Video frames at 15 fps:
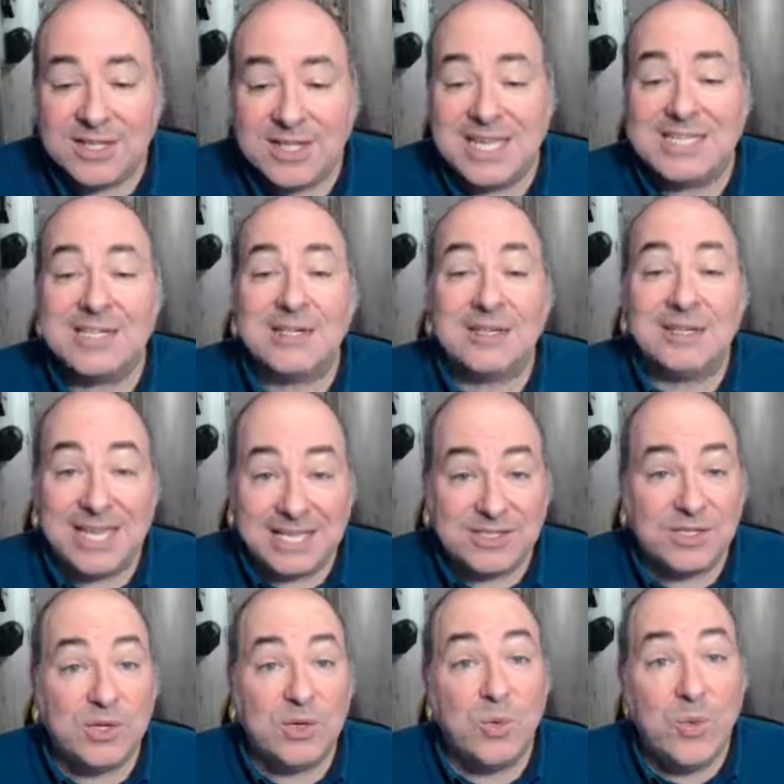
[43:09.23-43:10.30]
is it
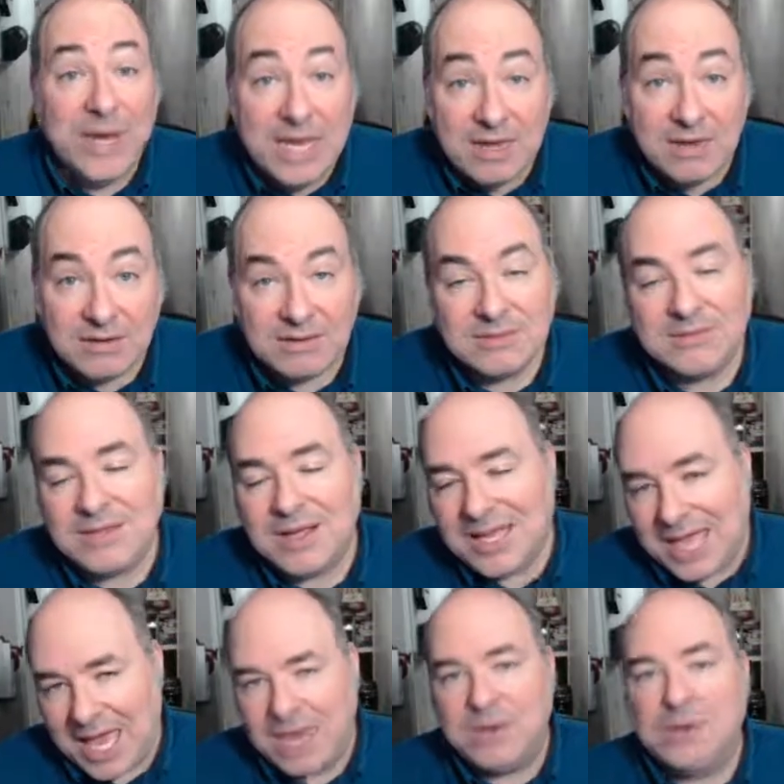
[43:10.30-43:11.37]
lets you win.
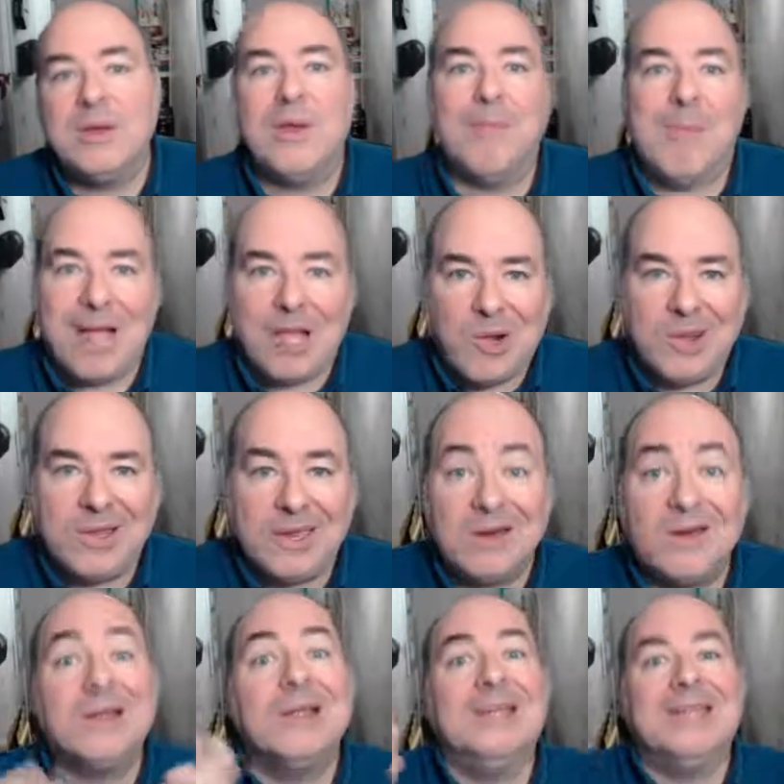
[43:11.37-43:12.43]
Again, my goal
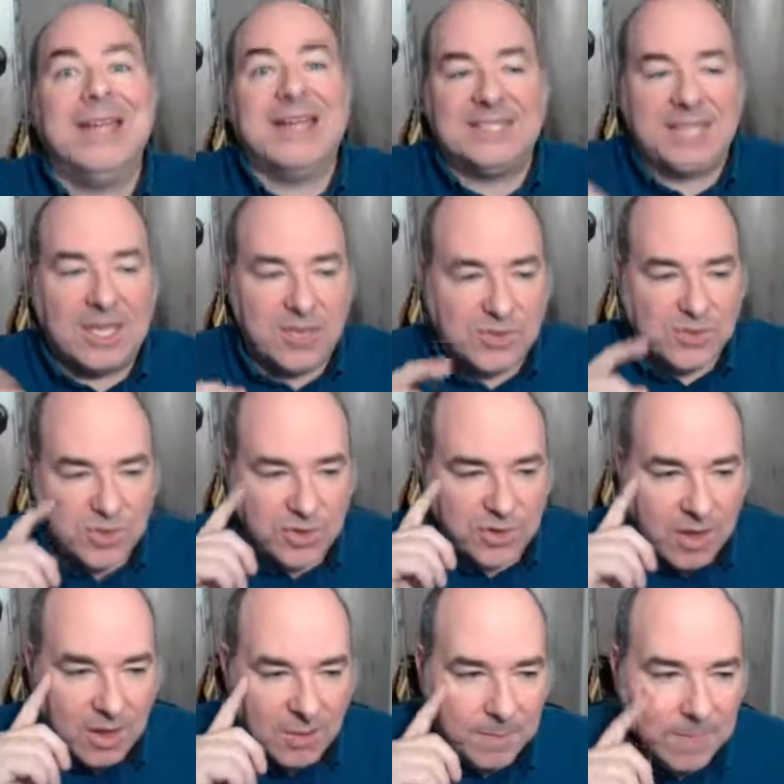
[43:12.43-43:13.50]
here, not to get you sued at
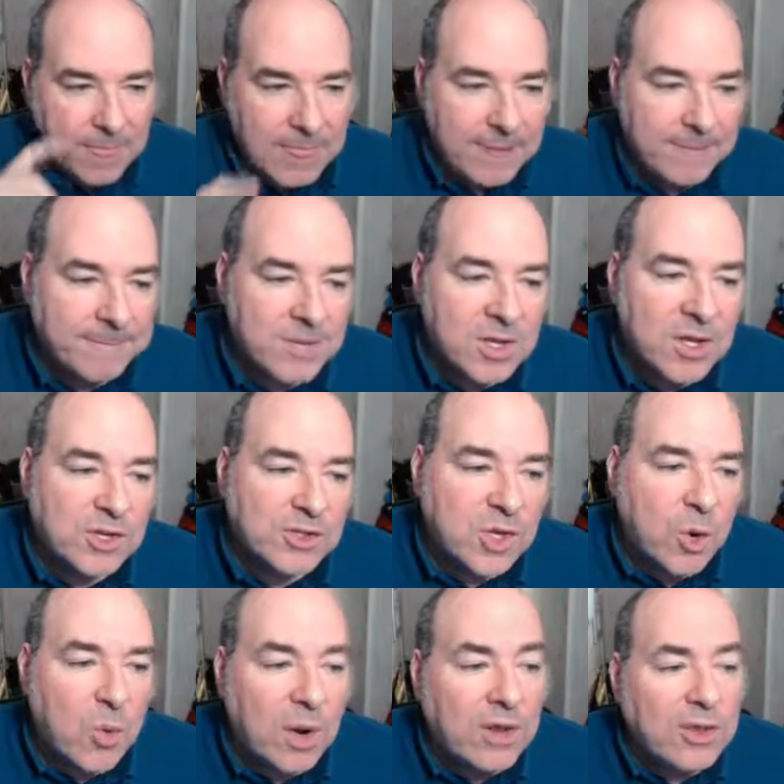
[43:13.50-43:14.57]
all. So
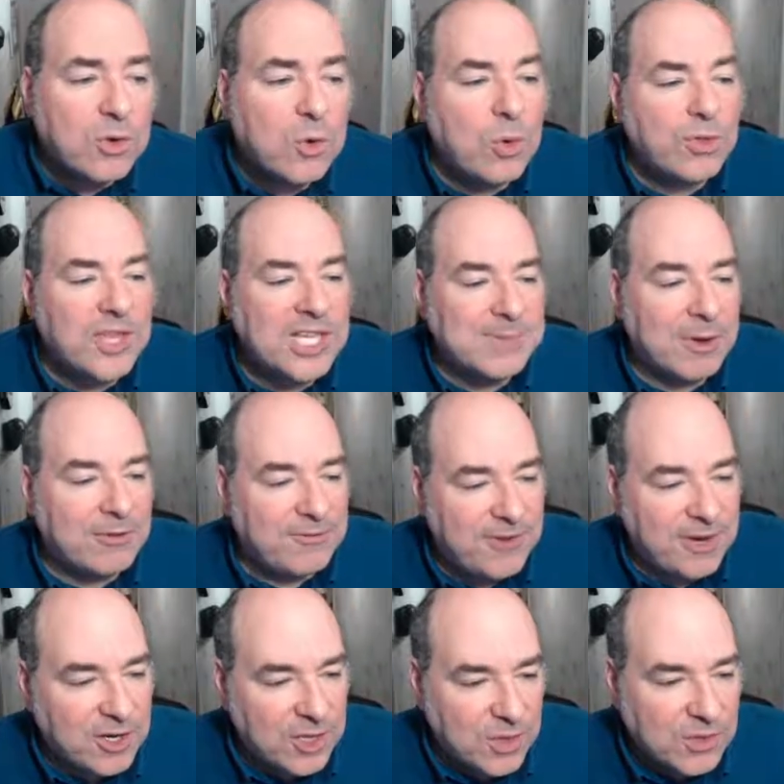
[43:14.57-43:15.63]
one of the cool things about
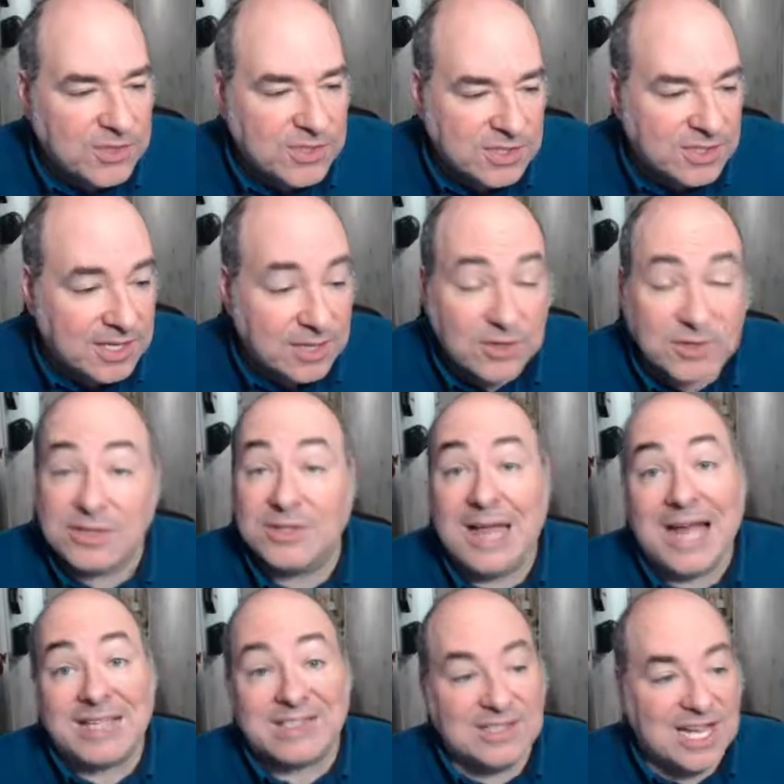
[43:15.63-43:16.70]
fair use is that there's
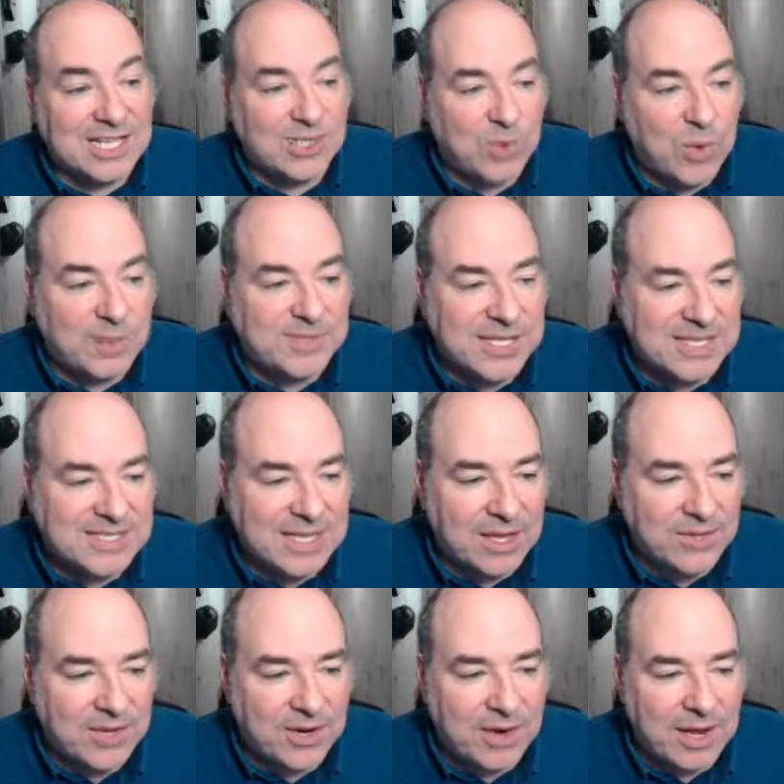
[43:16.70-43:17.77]
lots and lots of websites
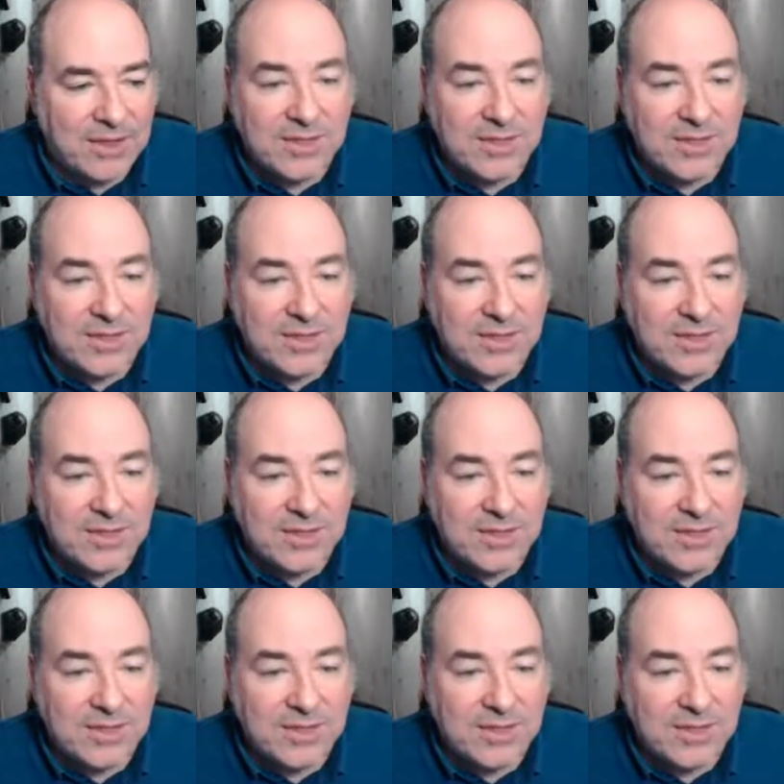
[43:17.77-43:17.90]
out there on